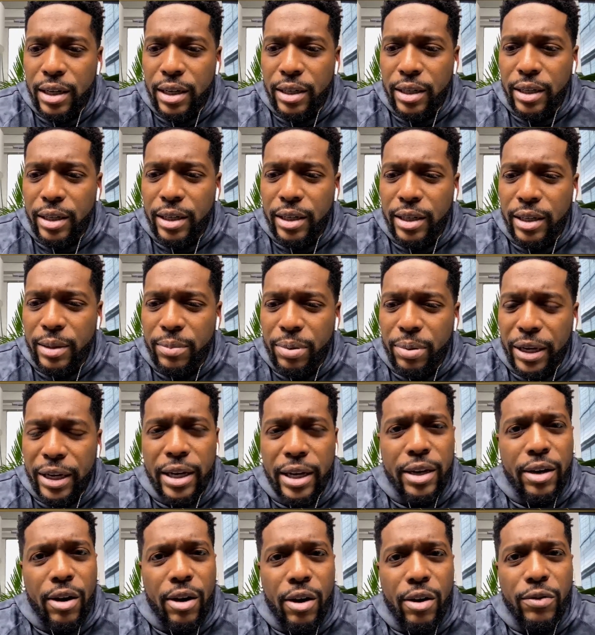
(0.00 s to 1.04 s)
and it, and it
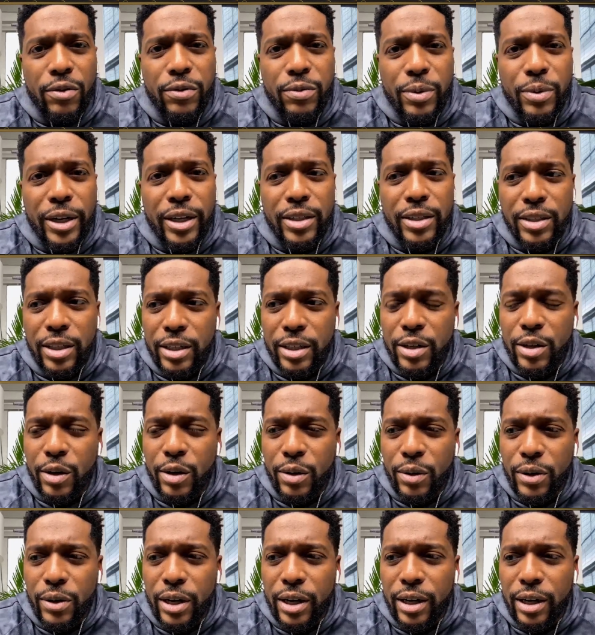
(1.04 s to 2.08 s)
paid off. But it's, mm. you
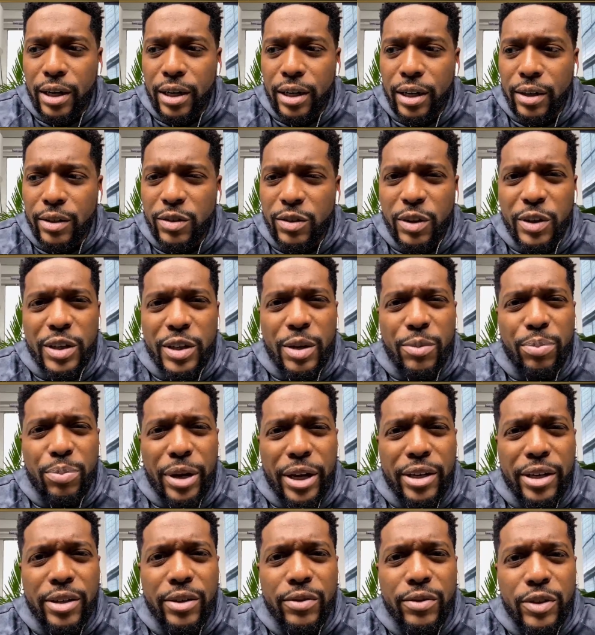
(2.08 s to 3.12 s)
know, uh, I was very
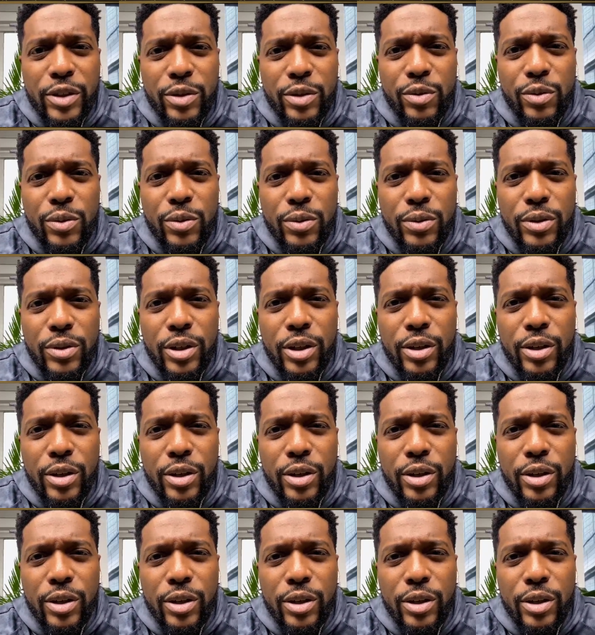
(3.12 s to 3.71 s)
competitive too.